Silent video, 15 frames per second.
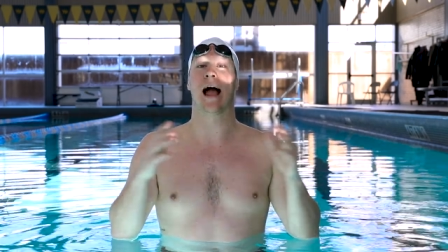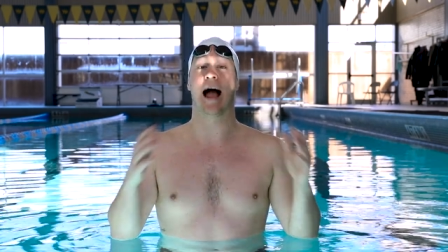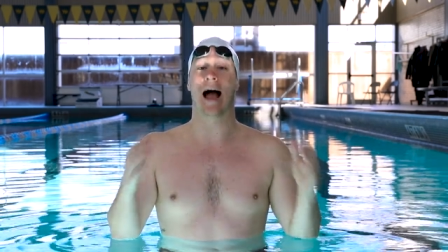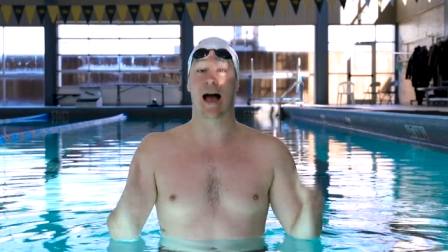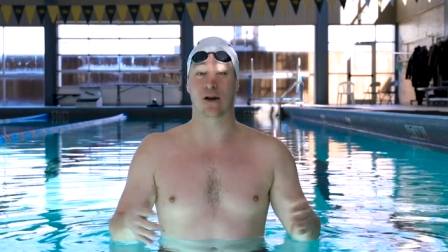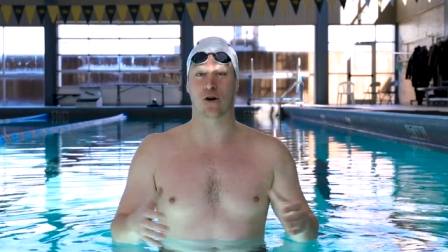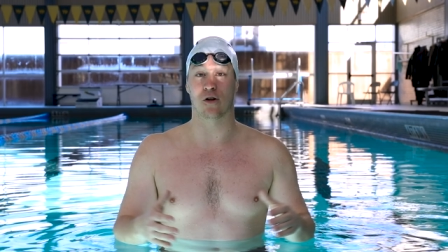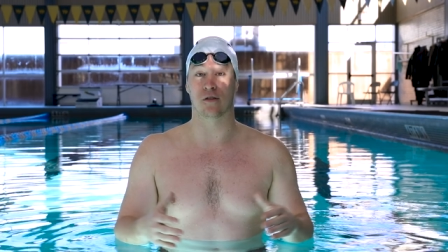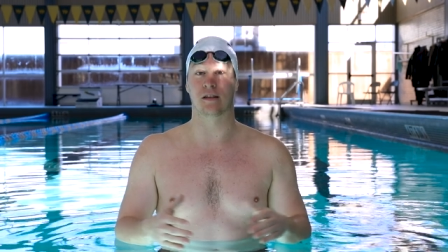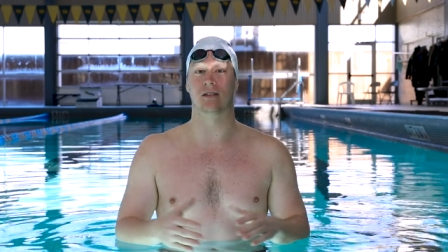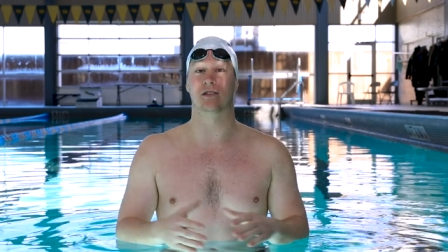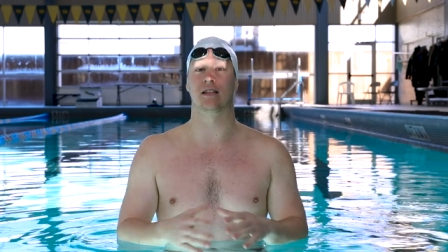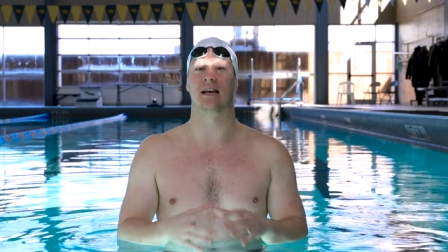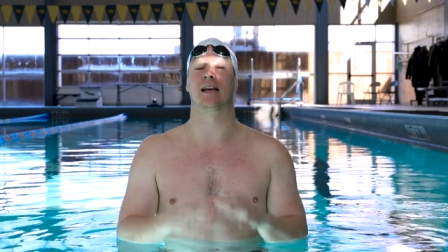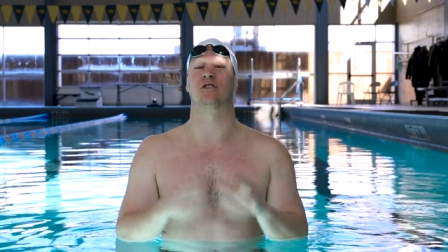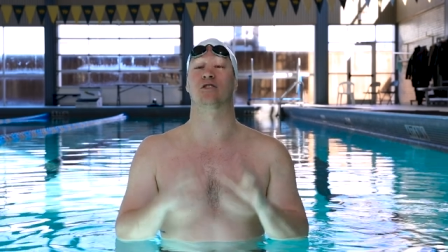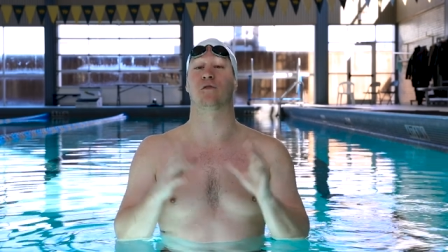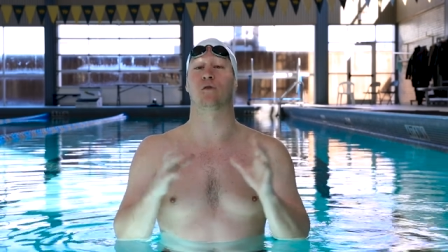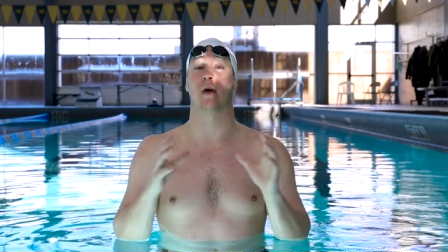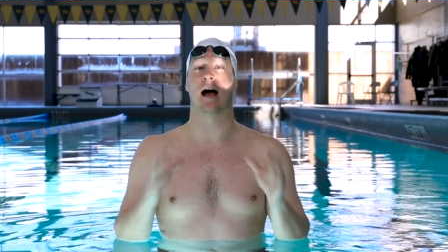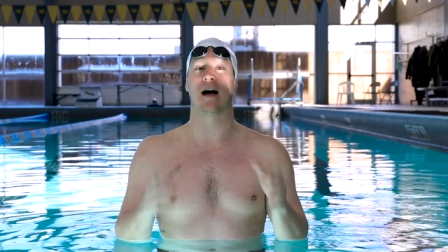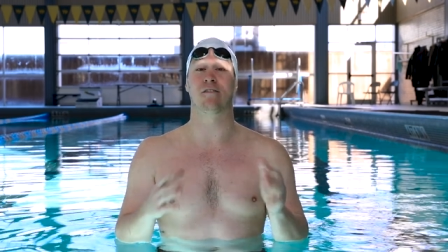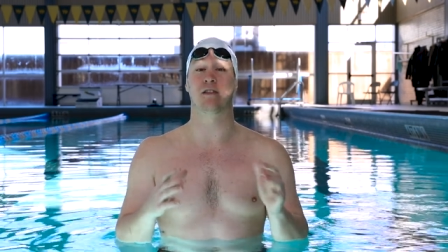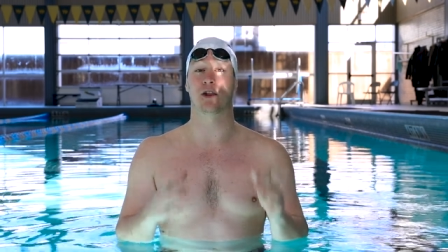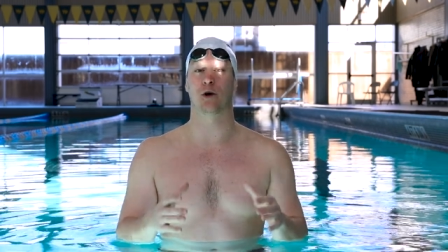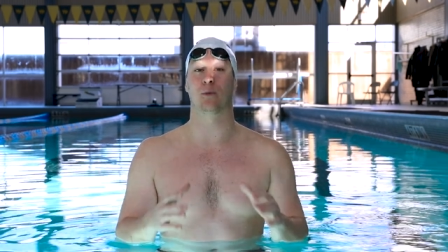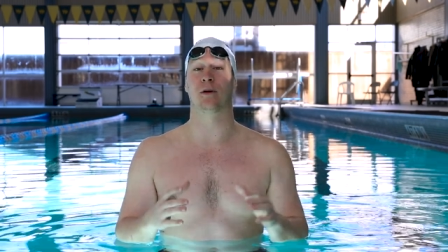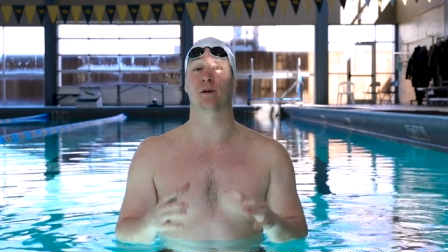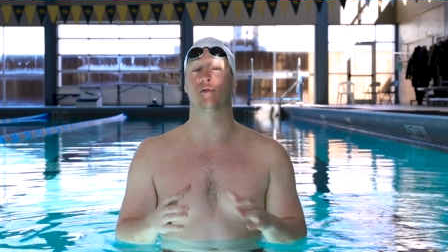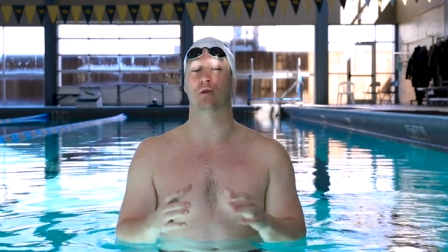add all these things. If you have a
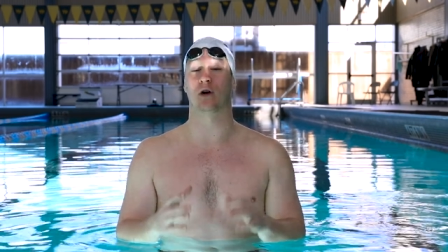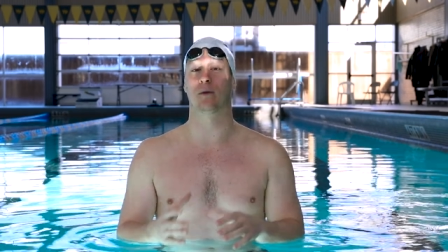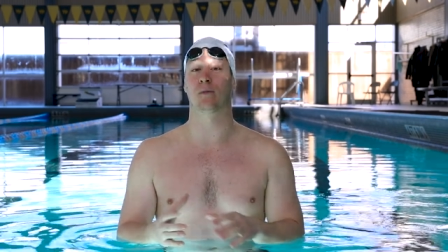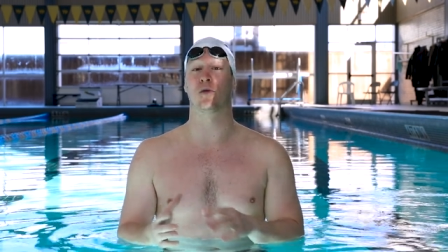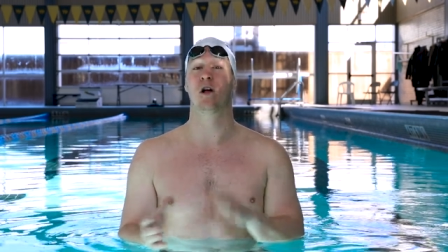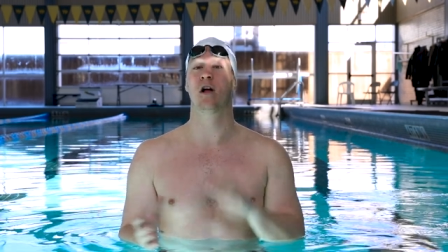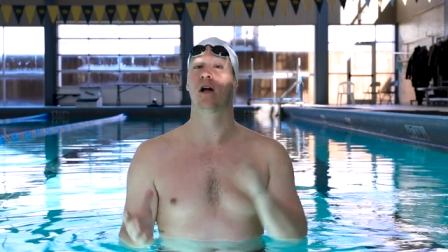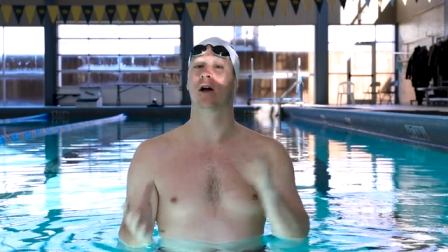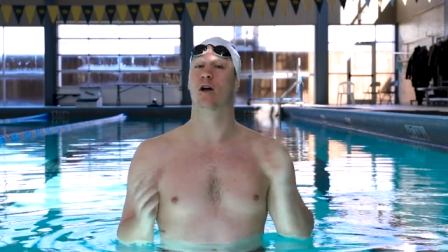little bit of trouble,